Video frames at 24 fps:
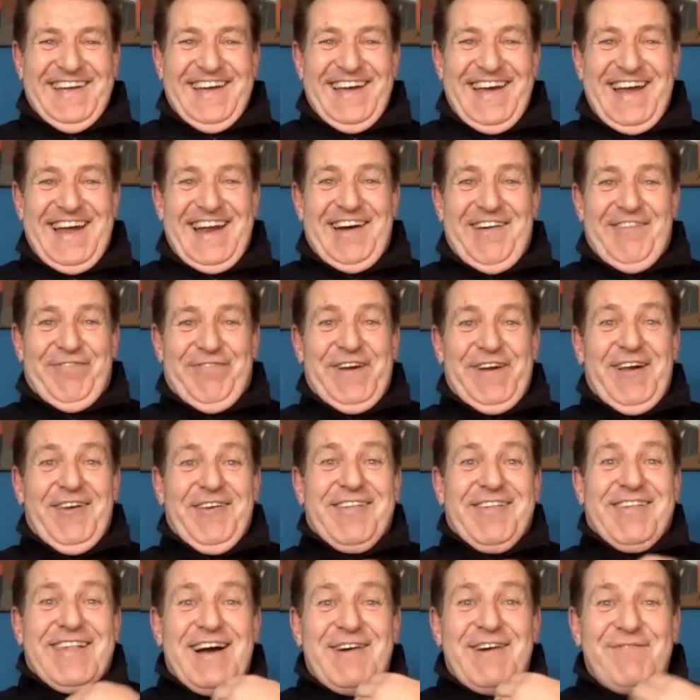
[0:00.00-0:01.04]
and I felt
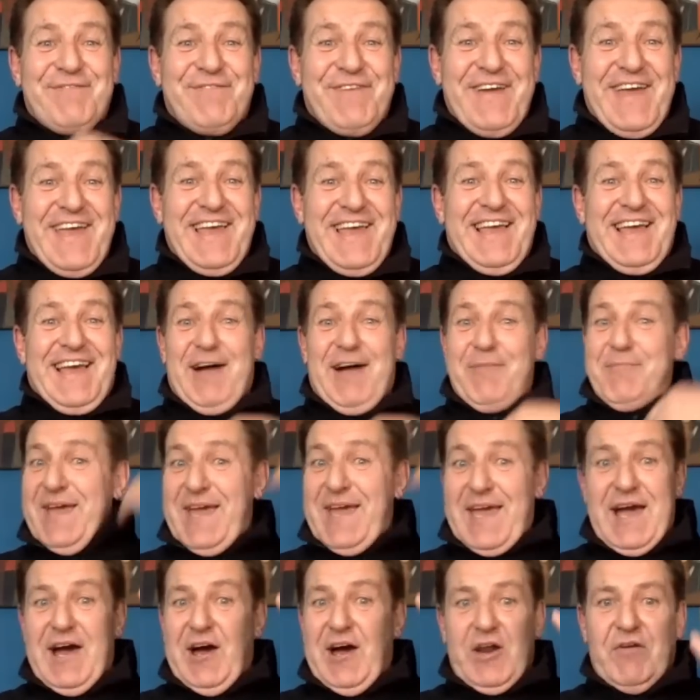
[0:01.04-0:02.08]
something
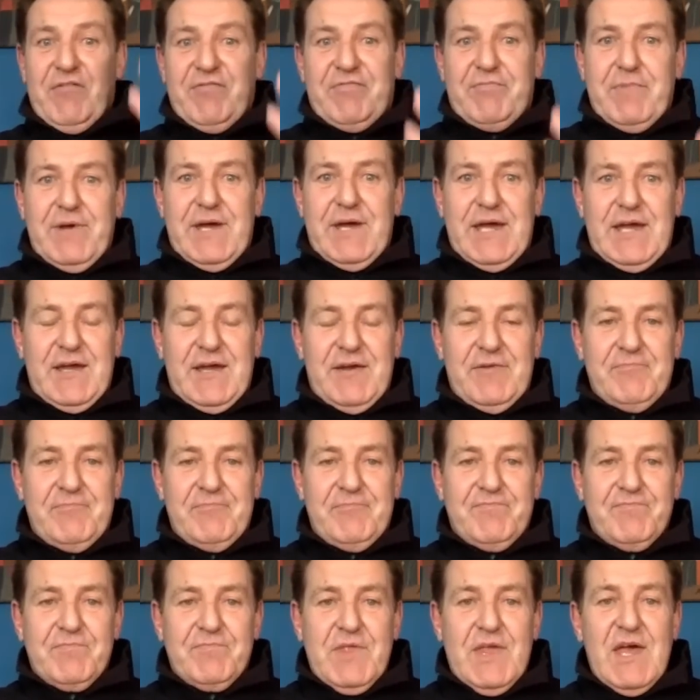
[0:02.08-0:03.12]
coming out of me.
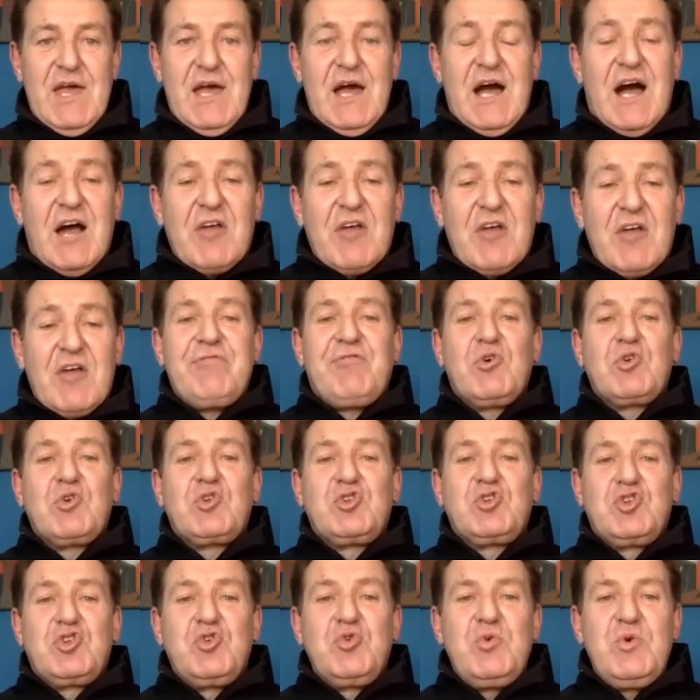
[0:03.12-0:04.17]
Yeah. I stood there
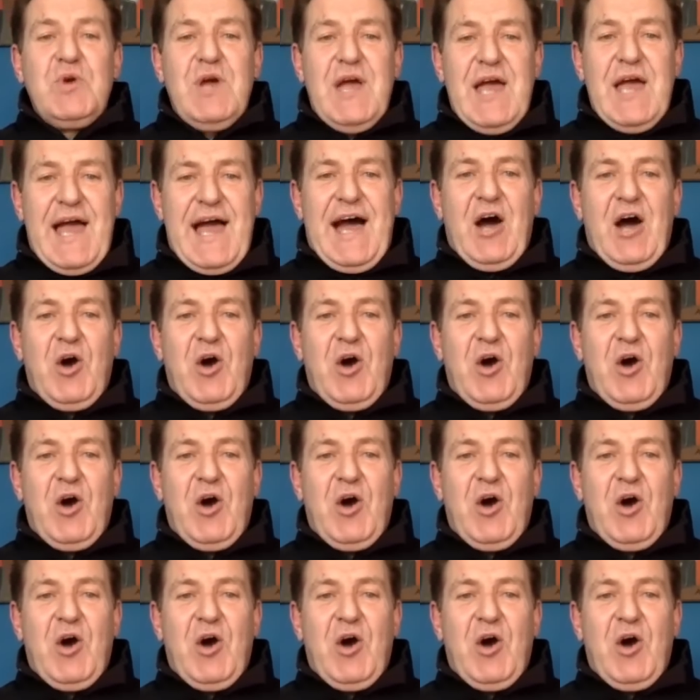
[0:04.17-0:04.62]
for two